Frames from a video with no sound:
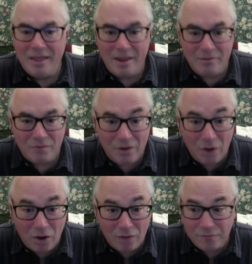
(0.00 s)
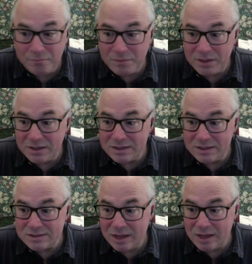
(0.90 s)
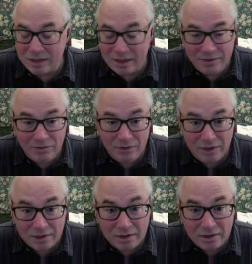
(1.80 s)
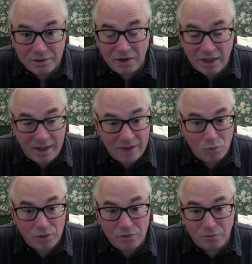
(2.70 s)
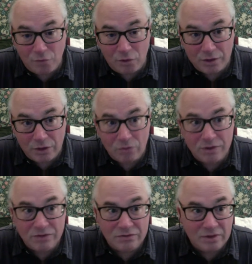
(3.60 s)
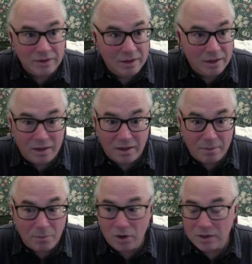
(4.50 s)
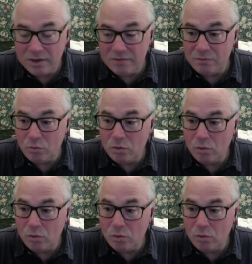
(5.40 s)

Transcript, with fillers: and very often because uh, you need a clear head when you're following all these uh, markets and what,